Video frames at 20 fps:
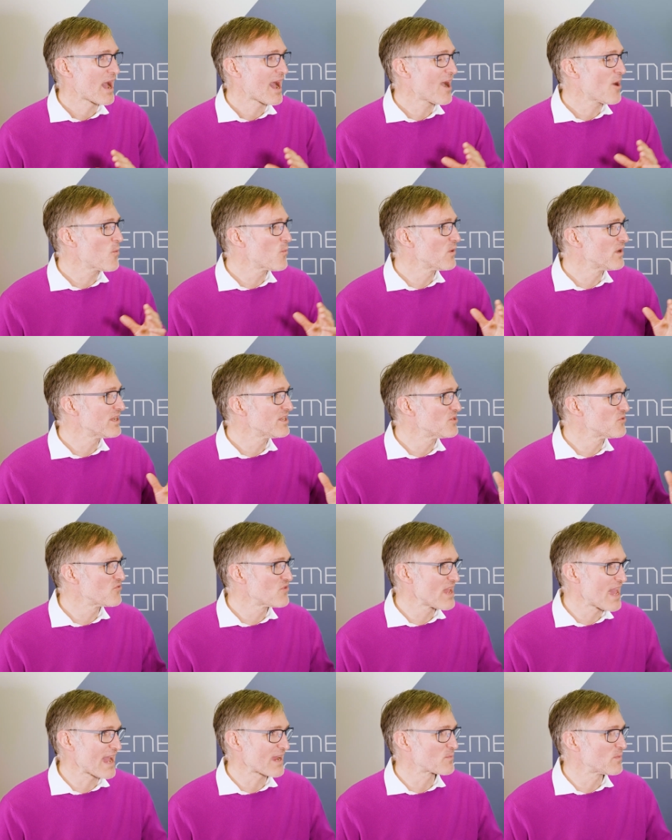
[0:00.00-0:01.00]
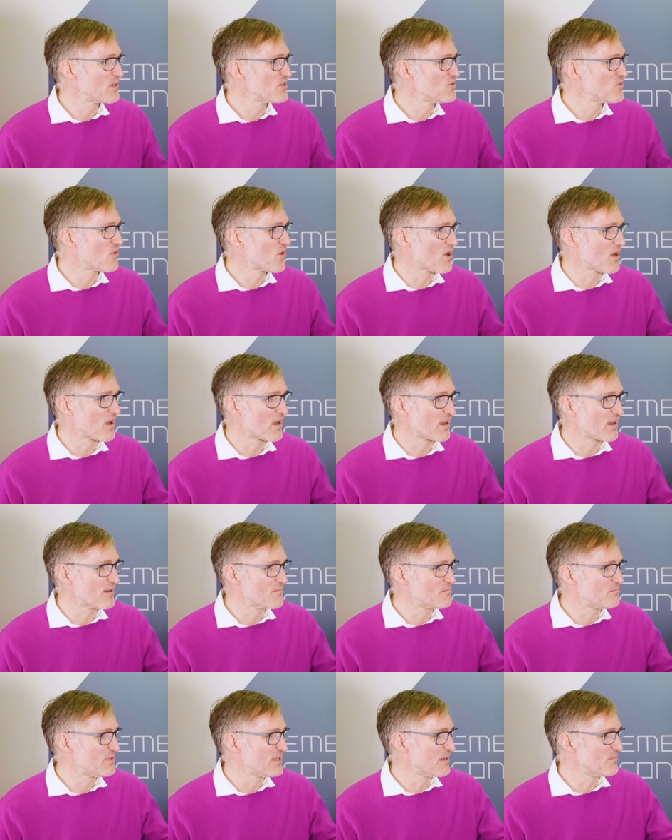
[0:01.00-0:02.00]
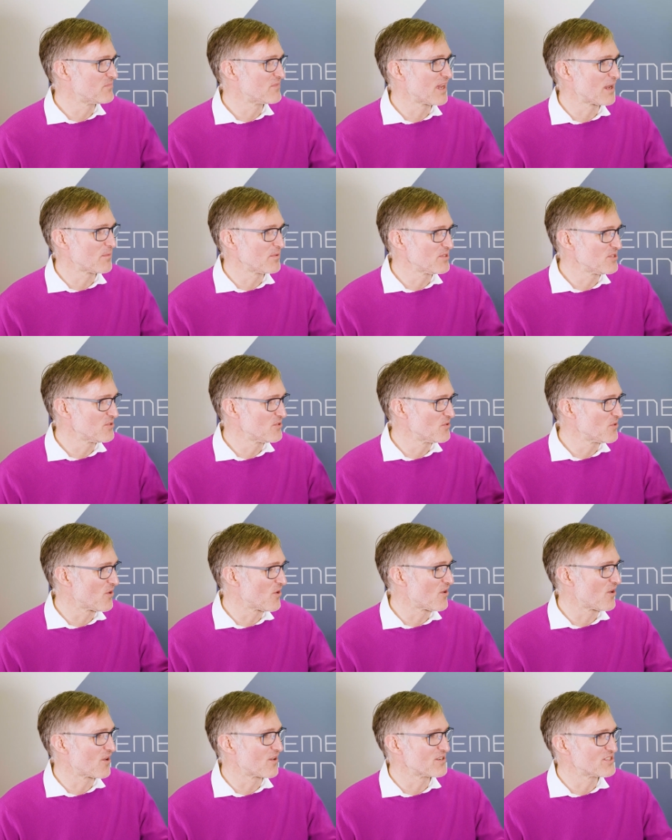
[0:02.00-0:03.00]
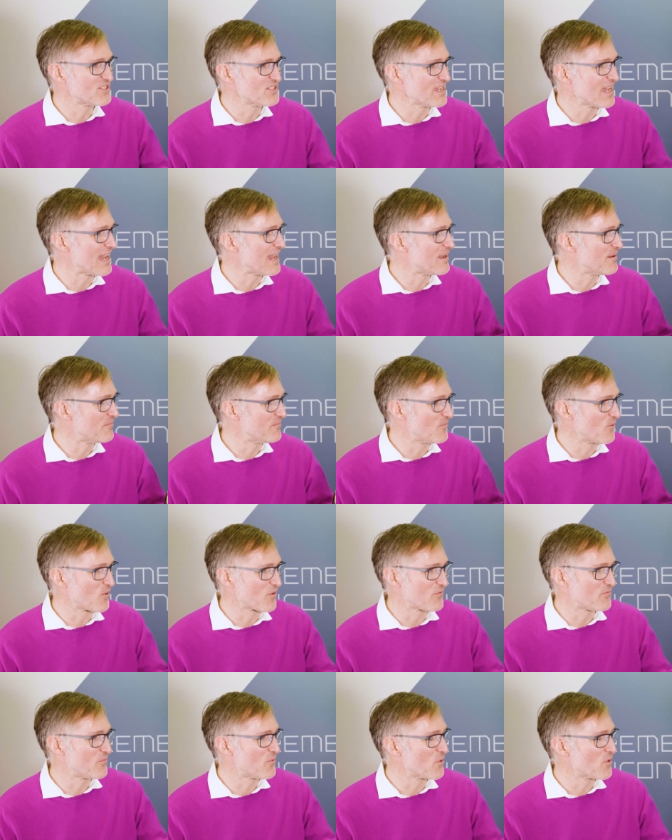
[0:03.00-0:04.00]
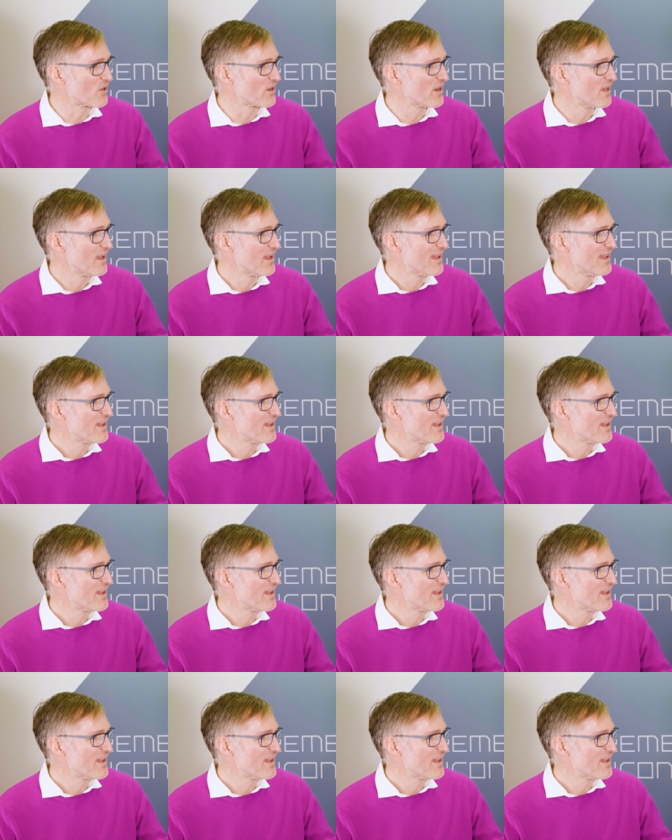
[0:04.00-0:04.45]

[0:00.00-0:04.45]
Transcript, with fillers: How will you react when you are BMW mm -hmm. or GM or Ford?